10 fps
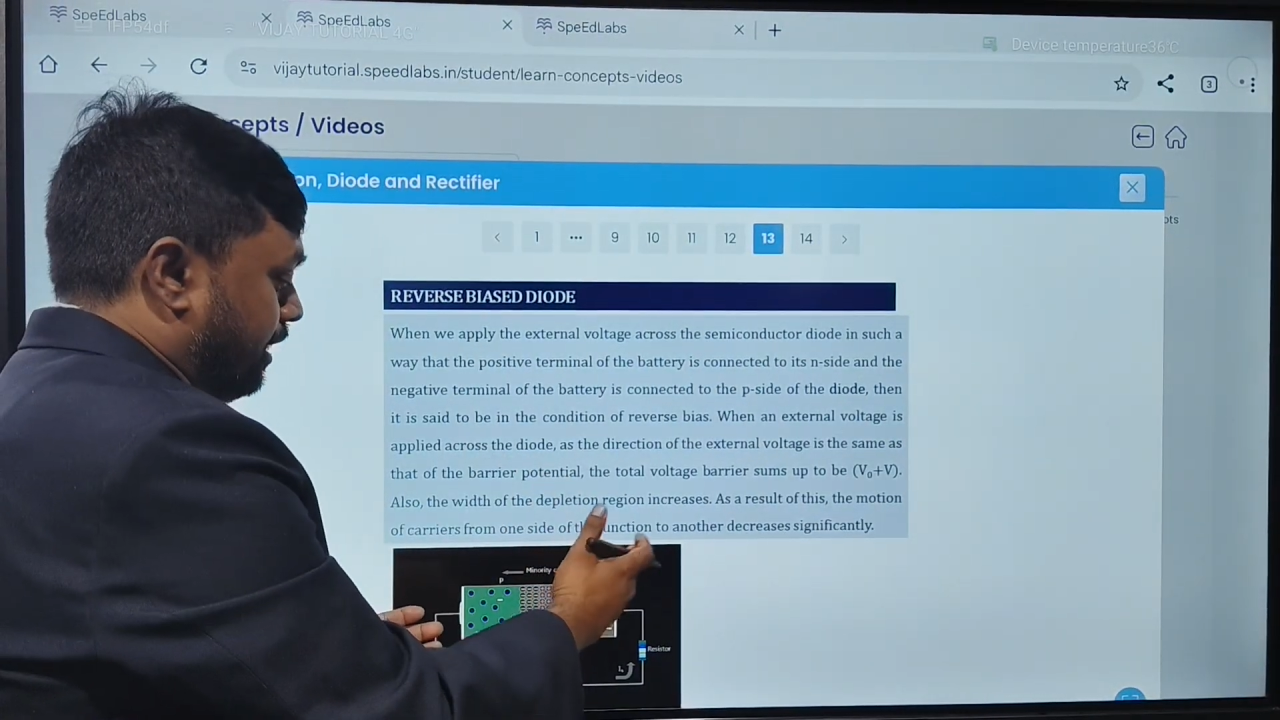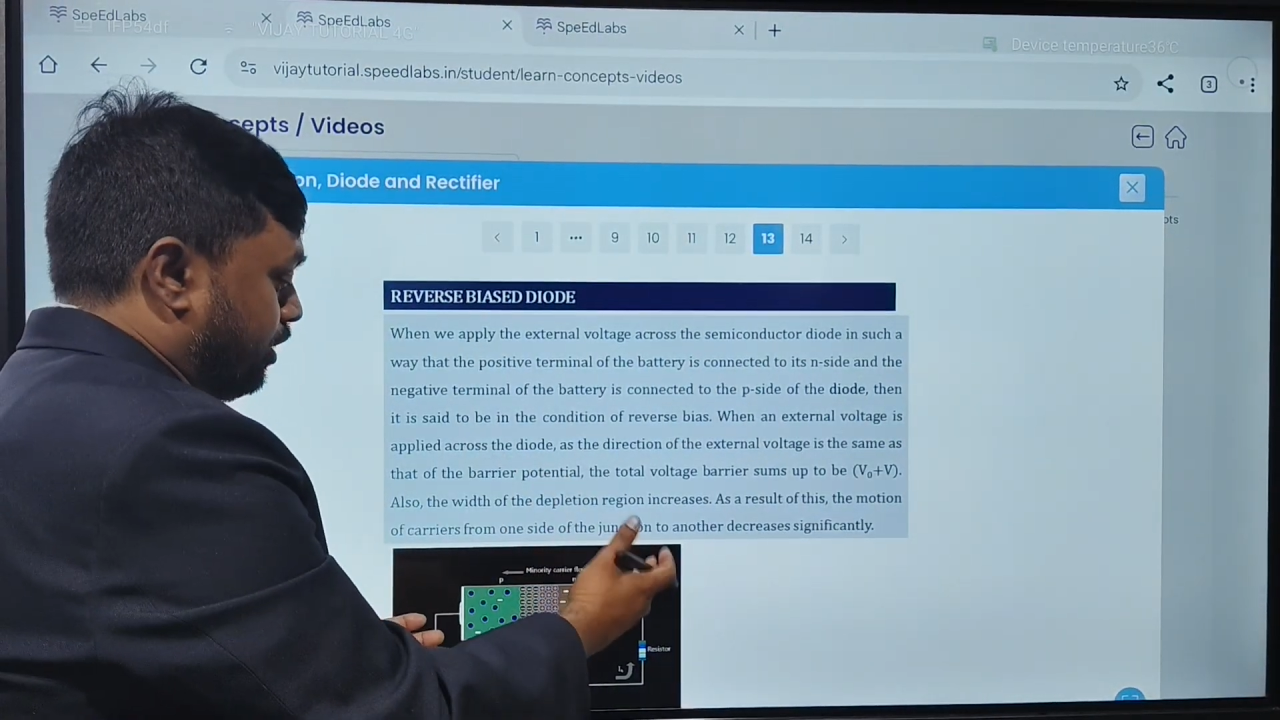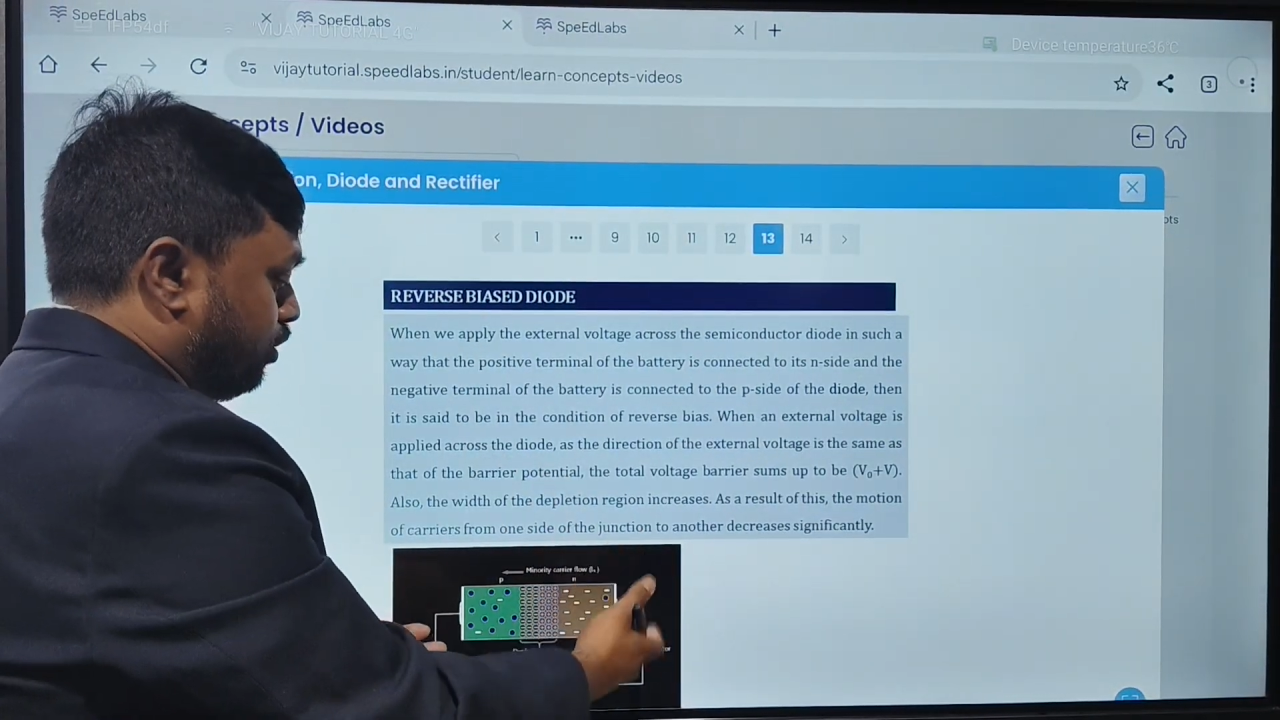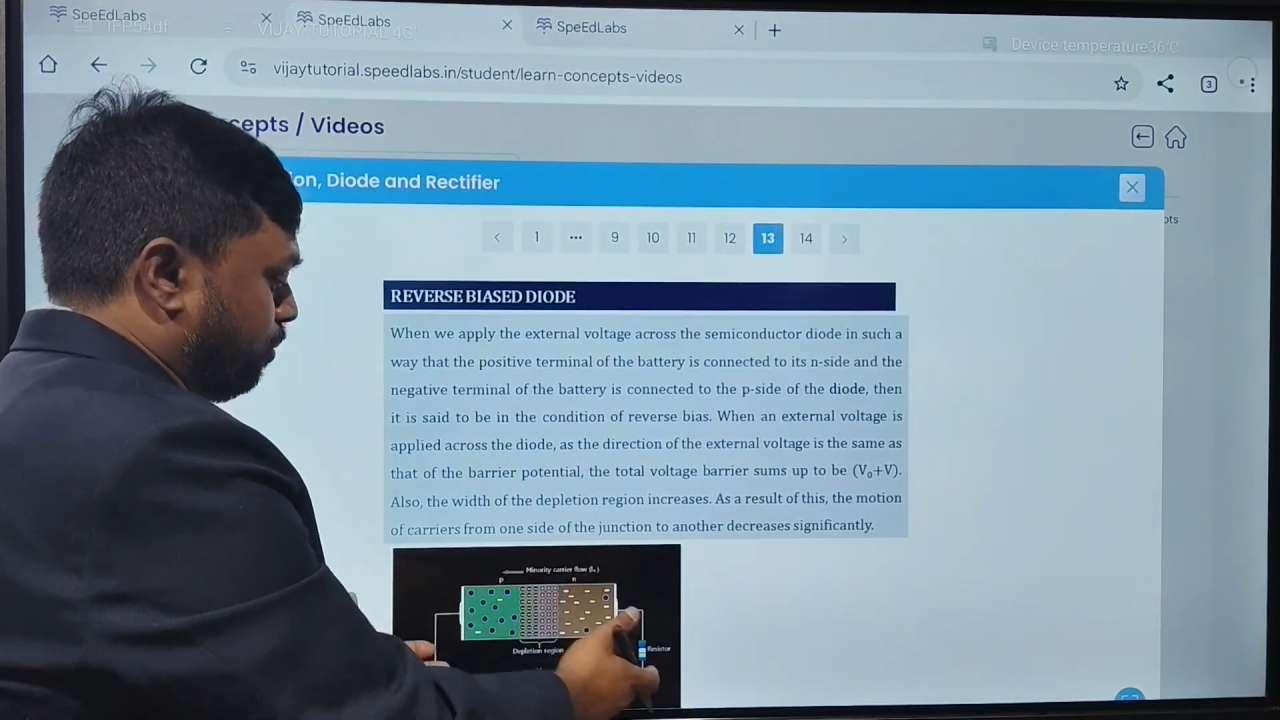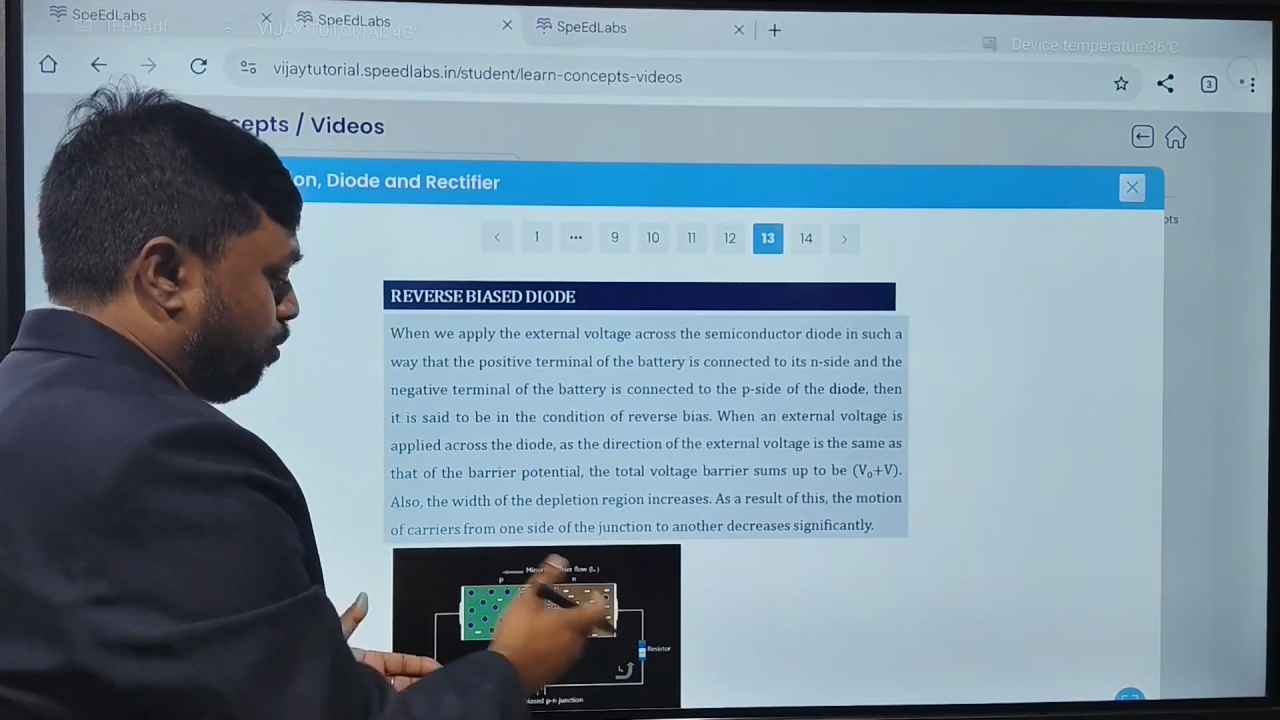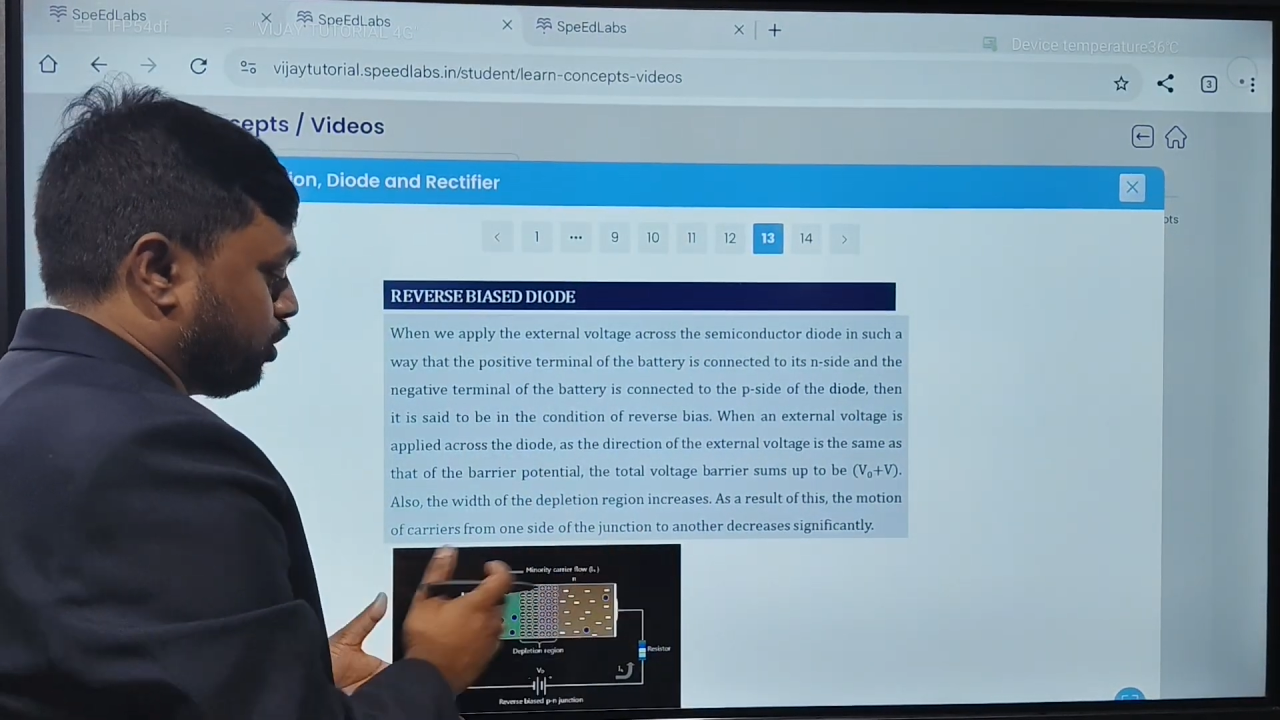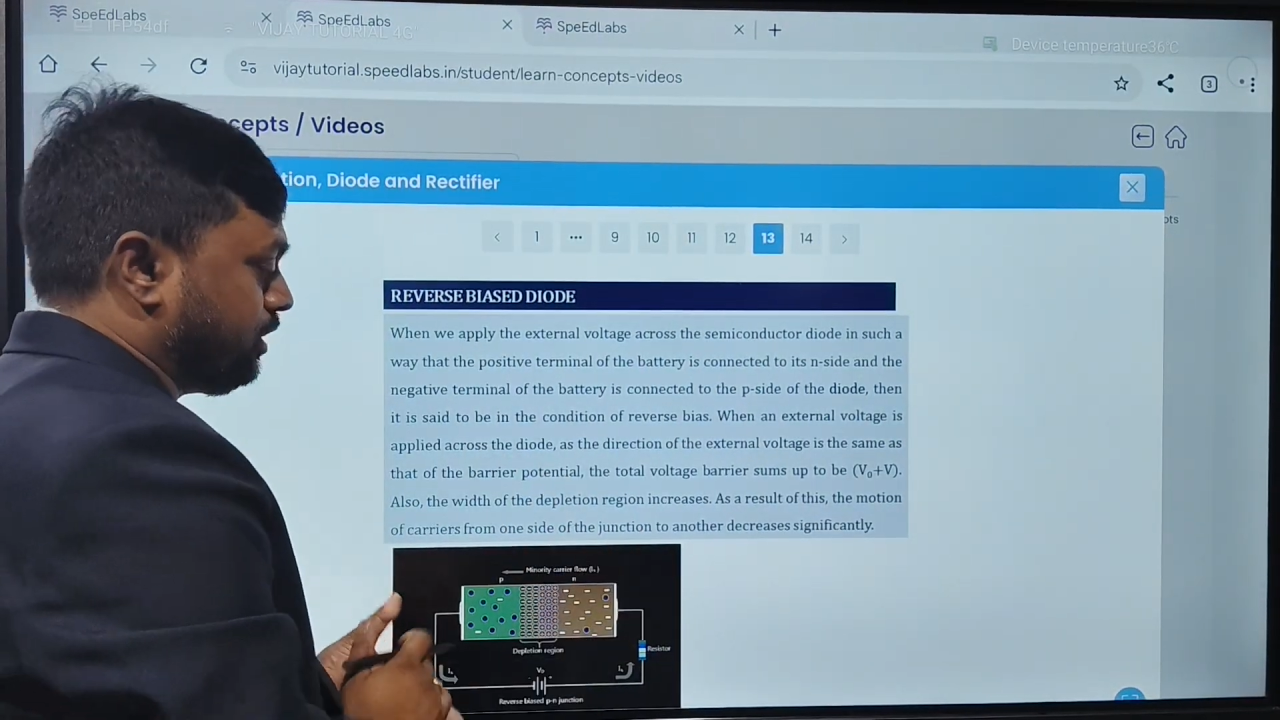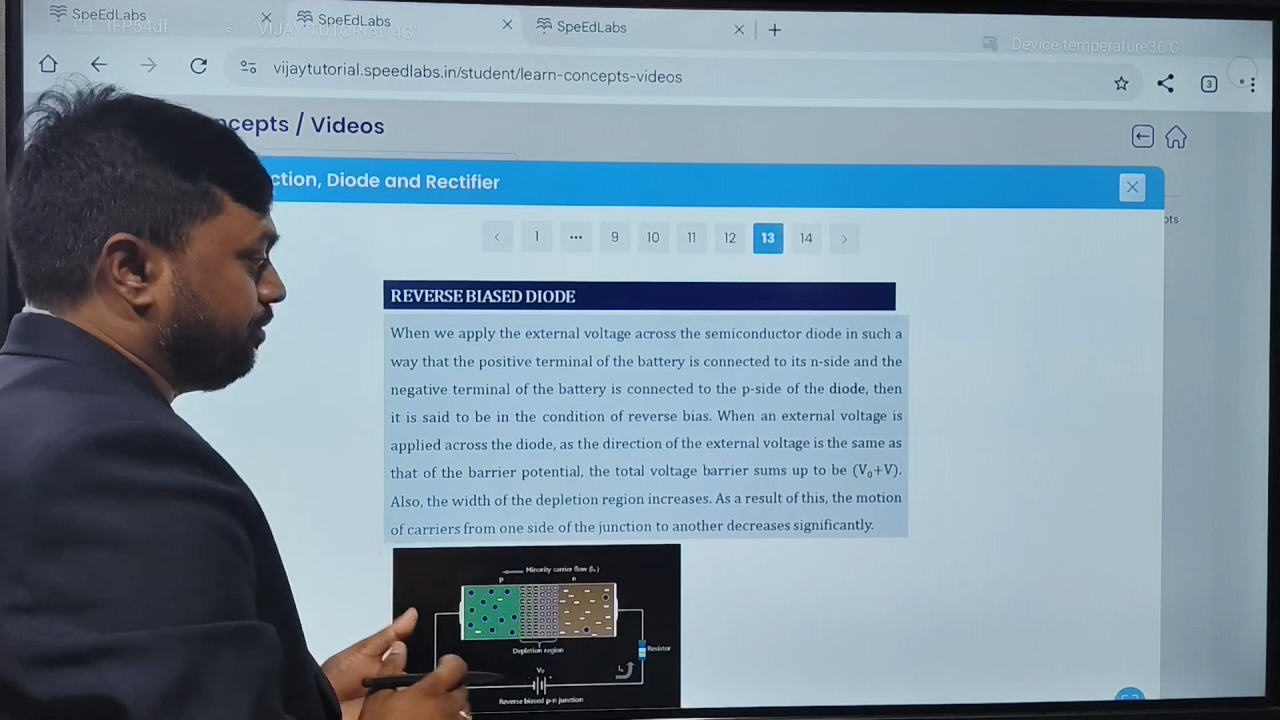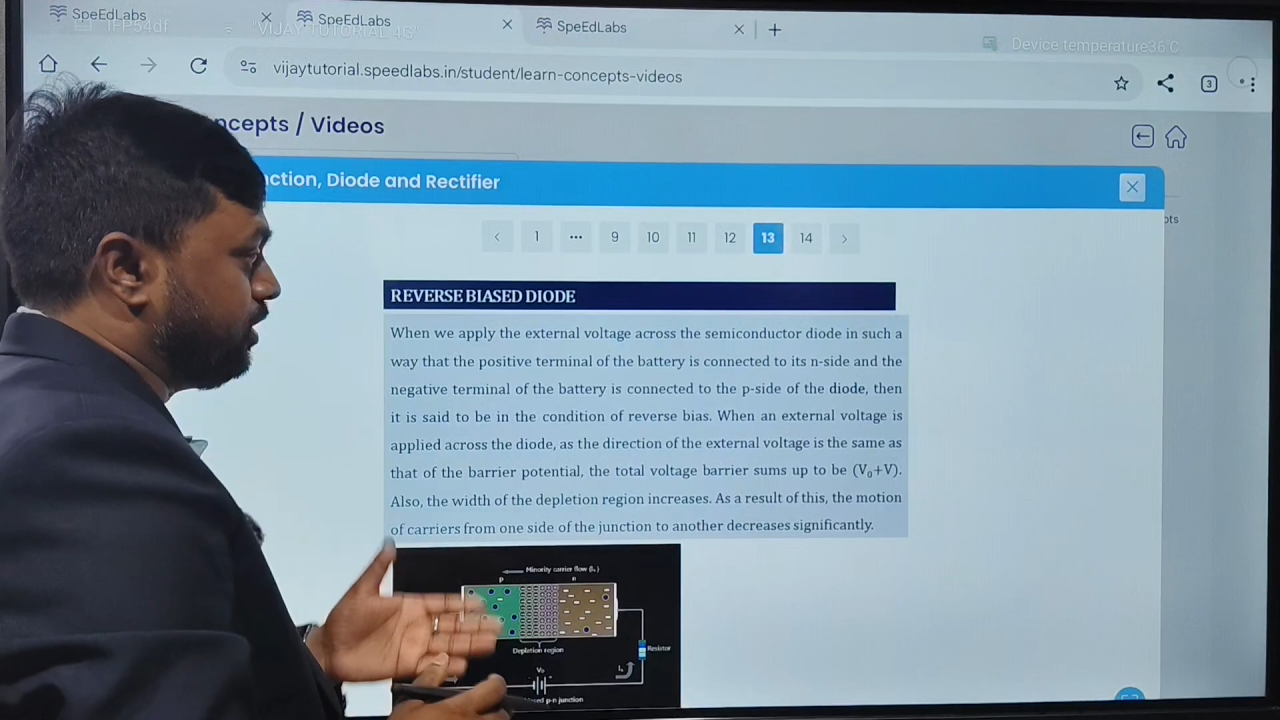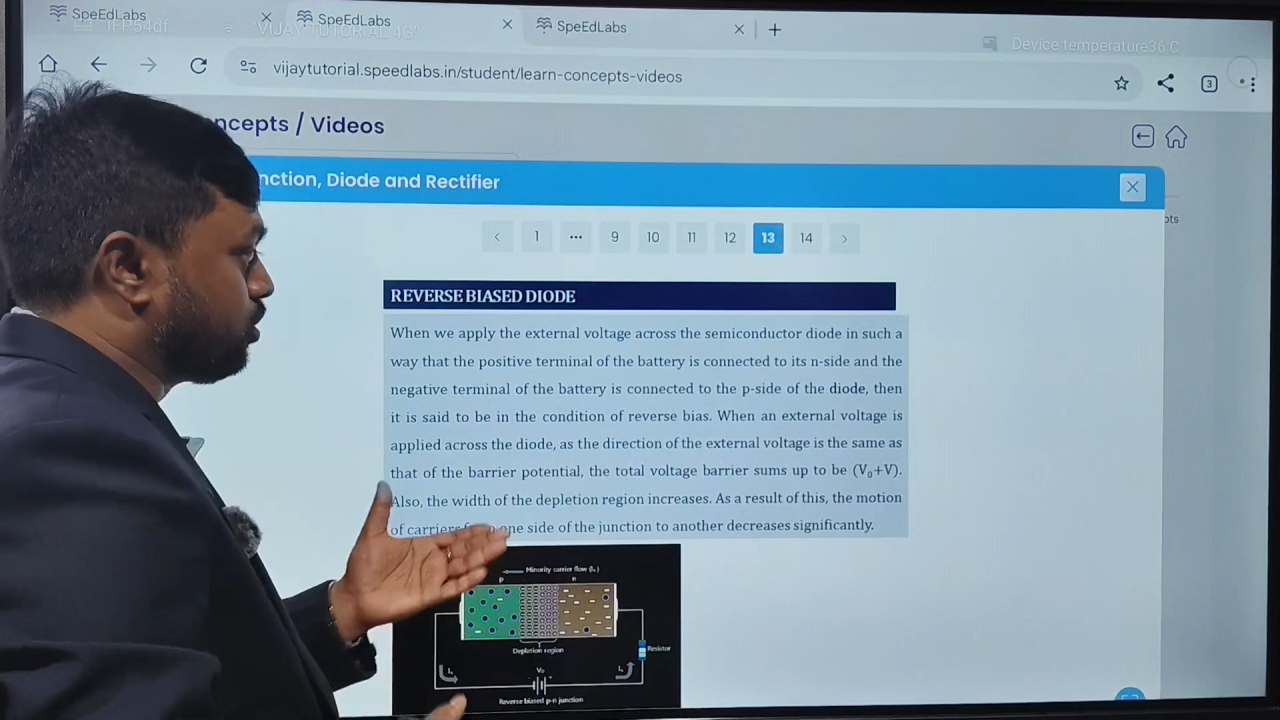connected to the positive,